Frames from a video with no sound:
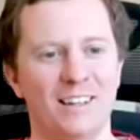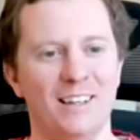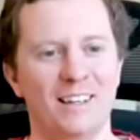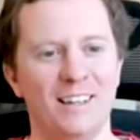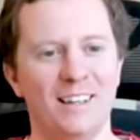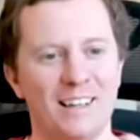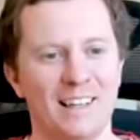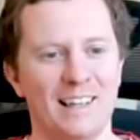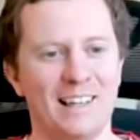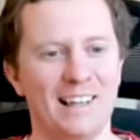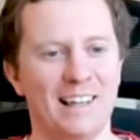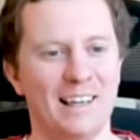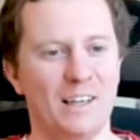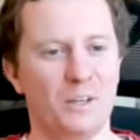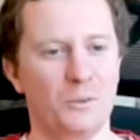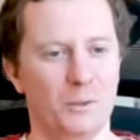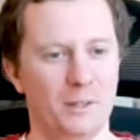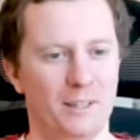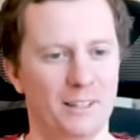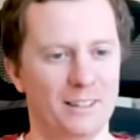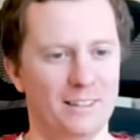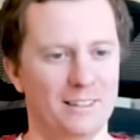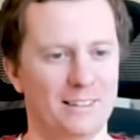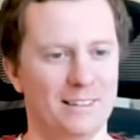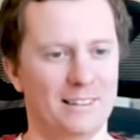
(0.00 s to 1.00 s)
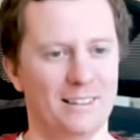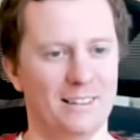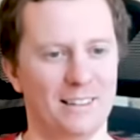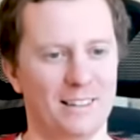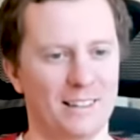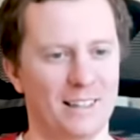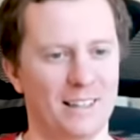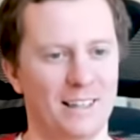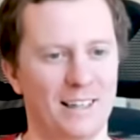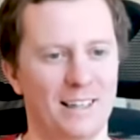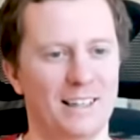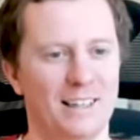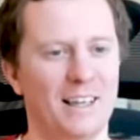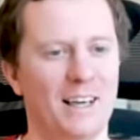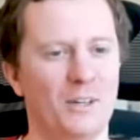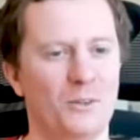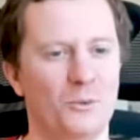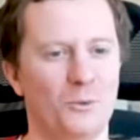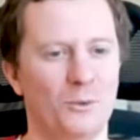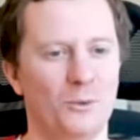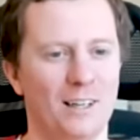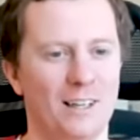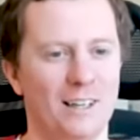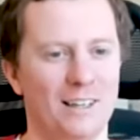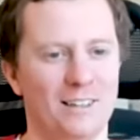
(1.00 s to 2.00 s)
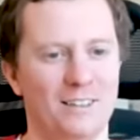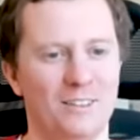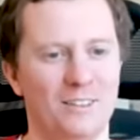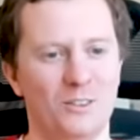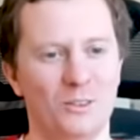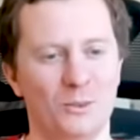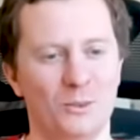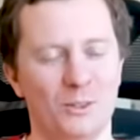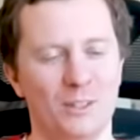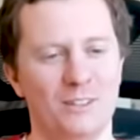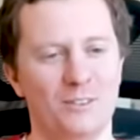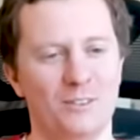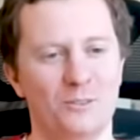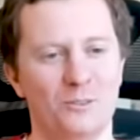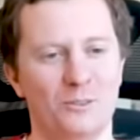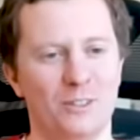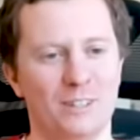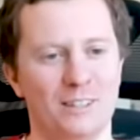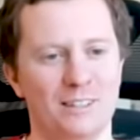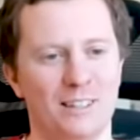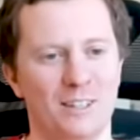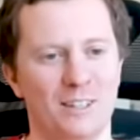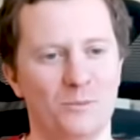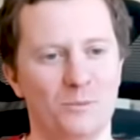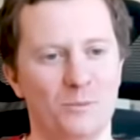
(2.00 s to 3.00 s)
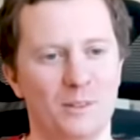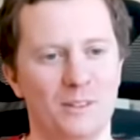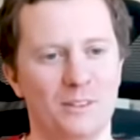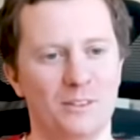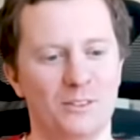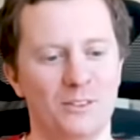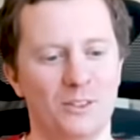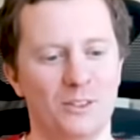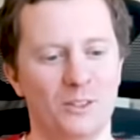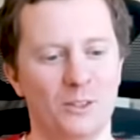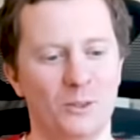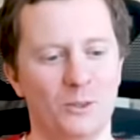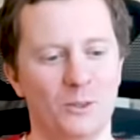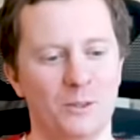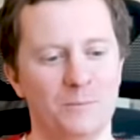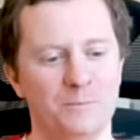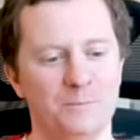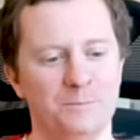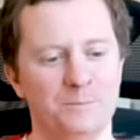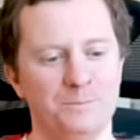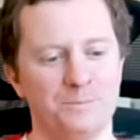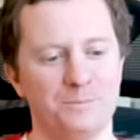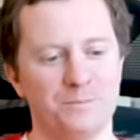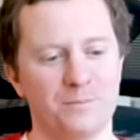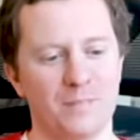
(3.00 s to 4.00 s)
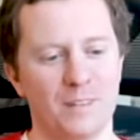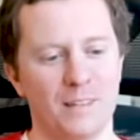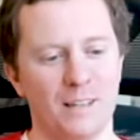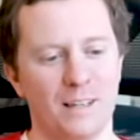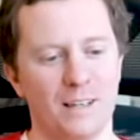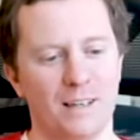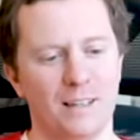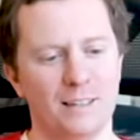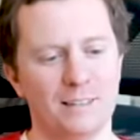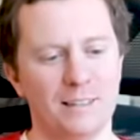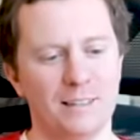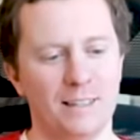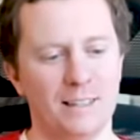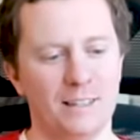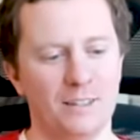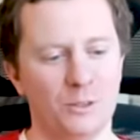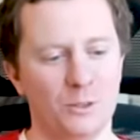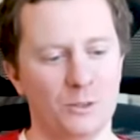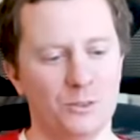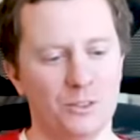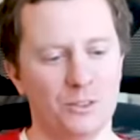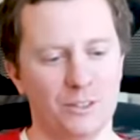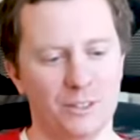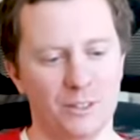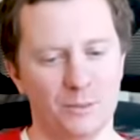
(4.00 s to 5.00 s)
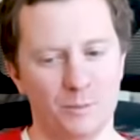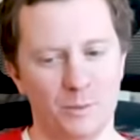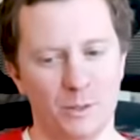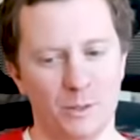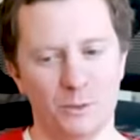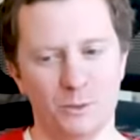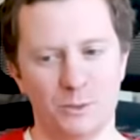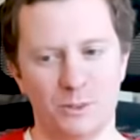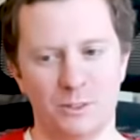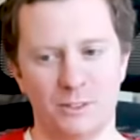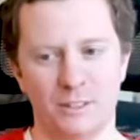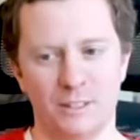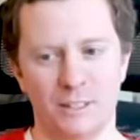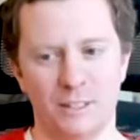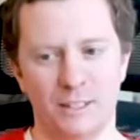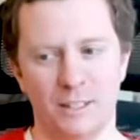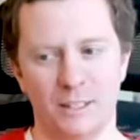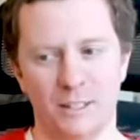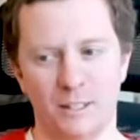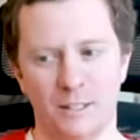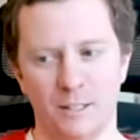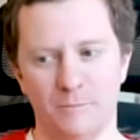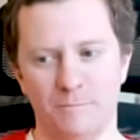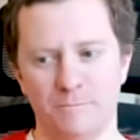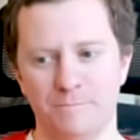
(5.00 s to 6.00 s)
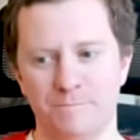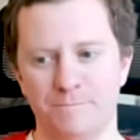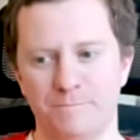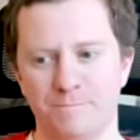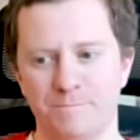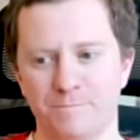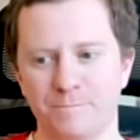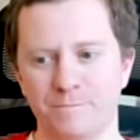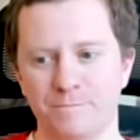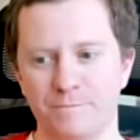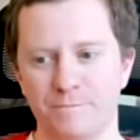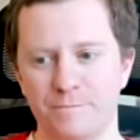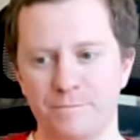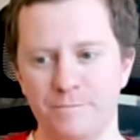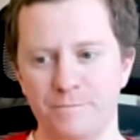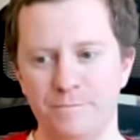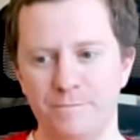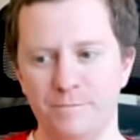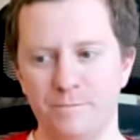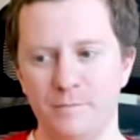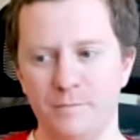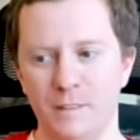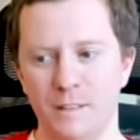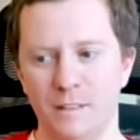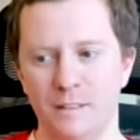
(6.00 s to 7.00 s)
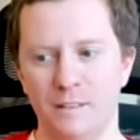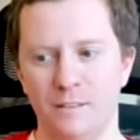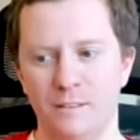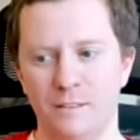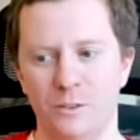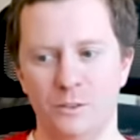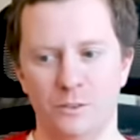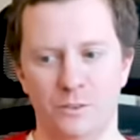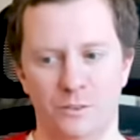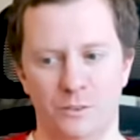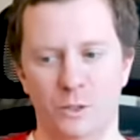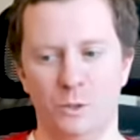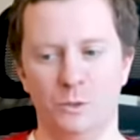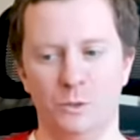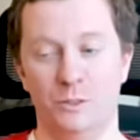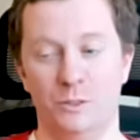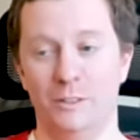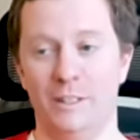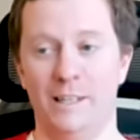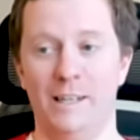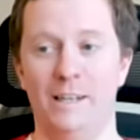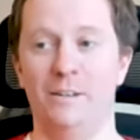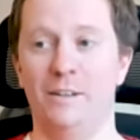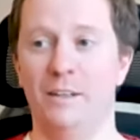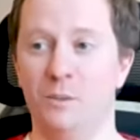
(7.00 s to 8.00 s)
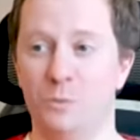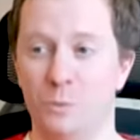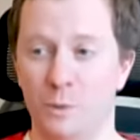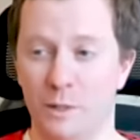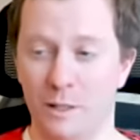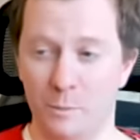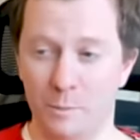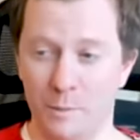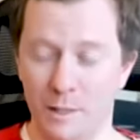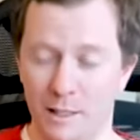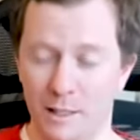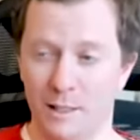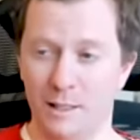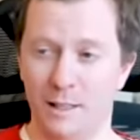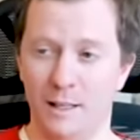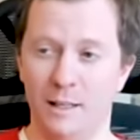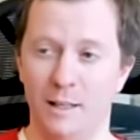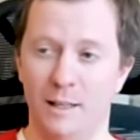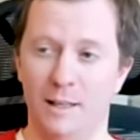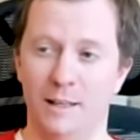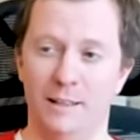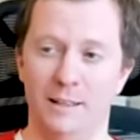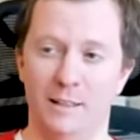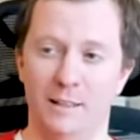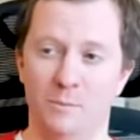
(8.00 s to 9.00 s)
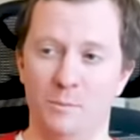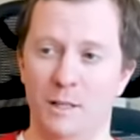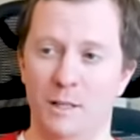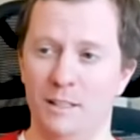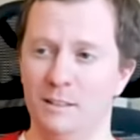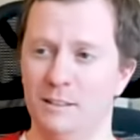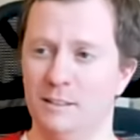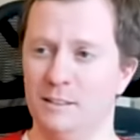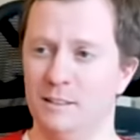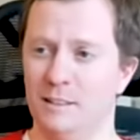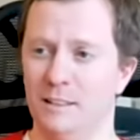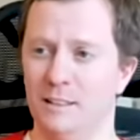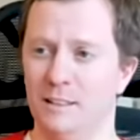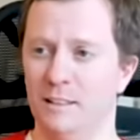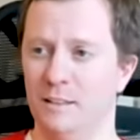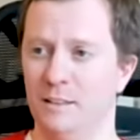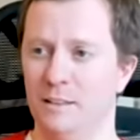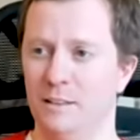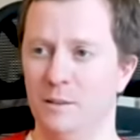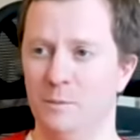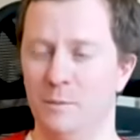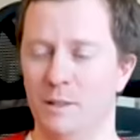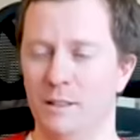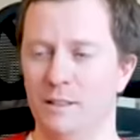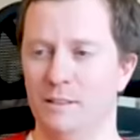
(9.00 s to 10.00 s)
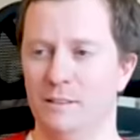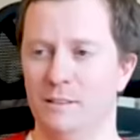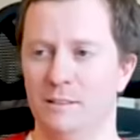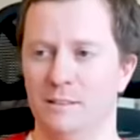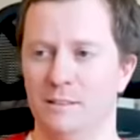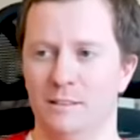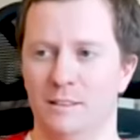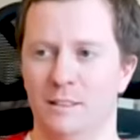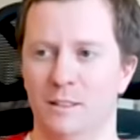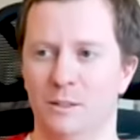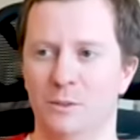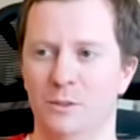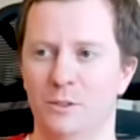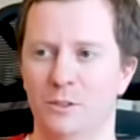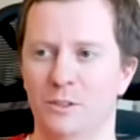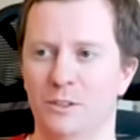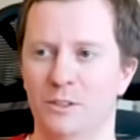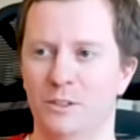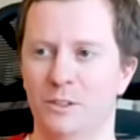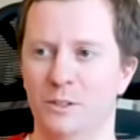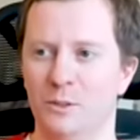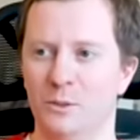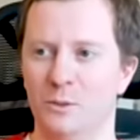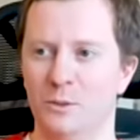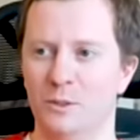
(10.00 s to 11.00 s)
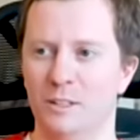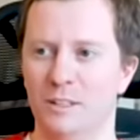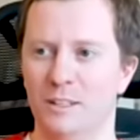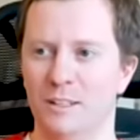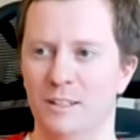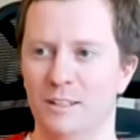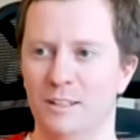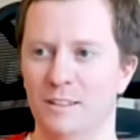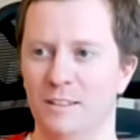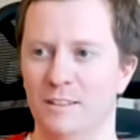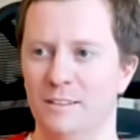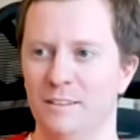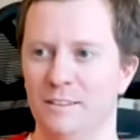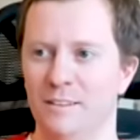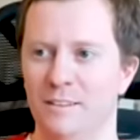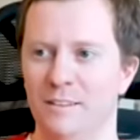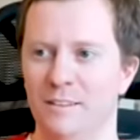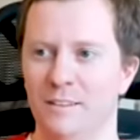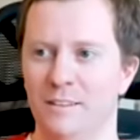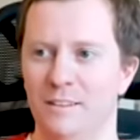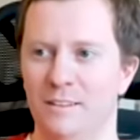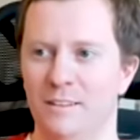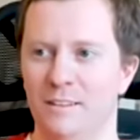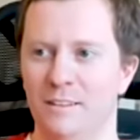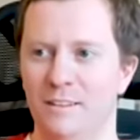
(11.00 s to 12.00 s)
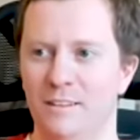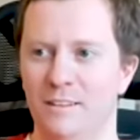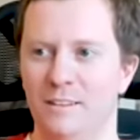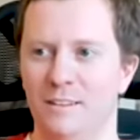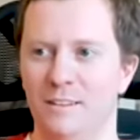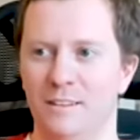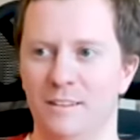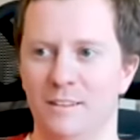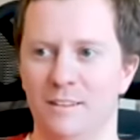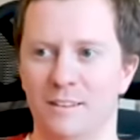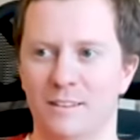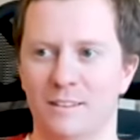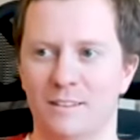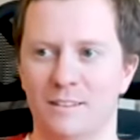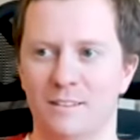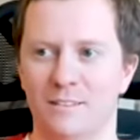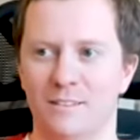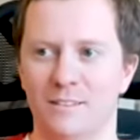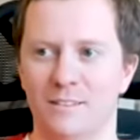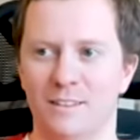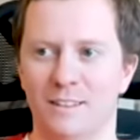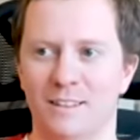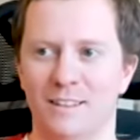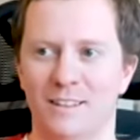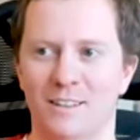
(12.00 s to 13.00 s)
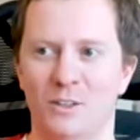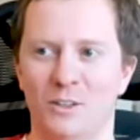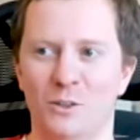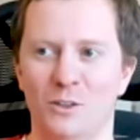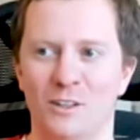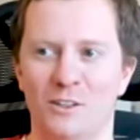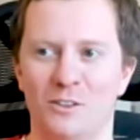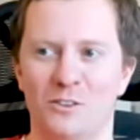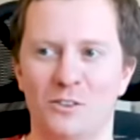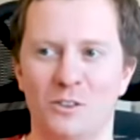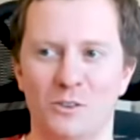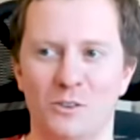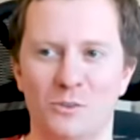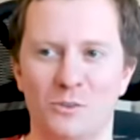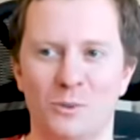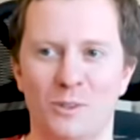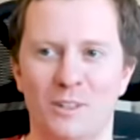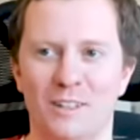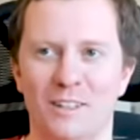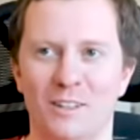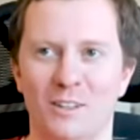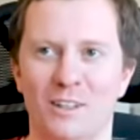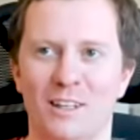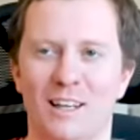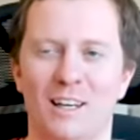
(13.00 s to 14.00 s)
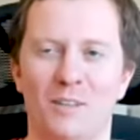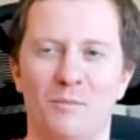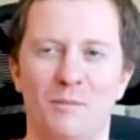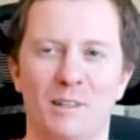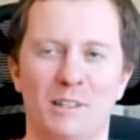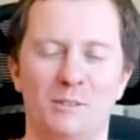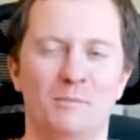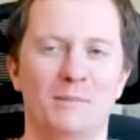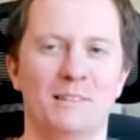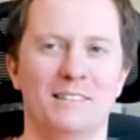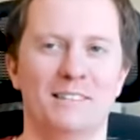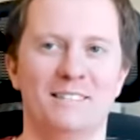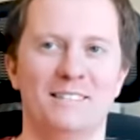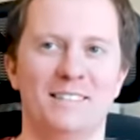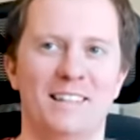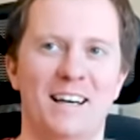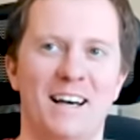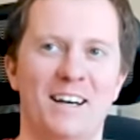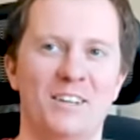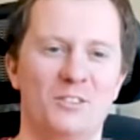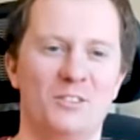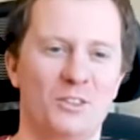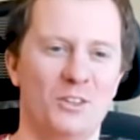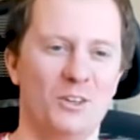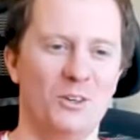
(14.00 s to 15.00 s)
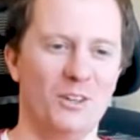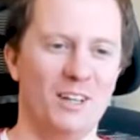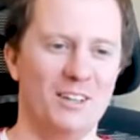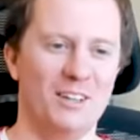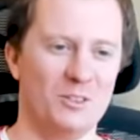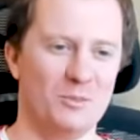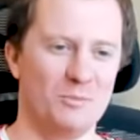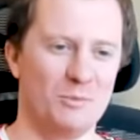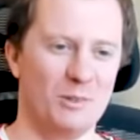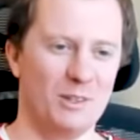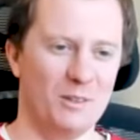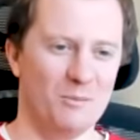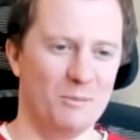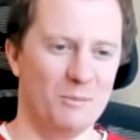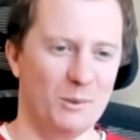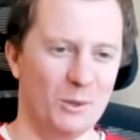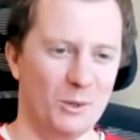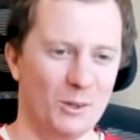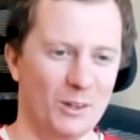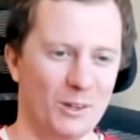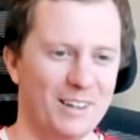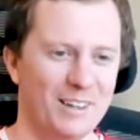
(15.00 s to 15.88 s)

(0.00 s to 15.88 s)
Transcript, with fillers: click with it. Like I can't relate to it, for example. So I'd say those are the most uh, those are the areas we have been, and, and it might sound it might sound you know uh, like yeah only software and online based, but yeah as you know that's a pretty broad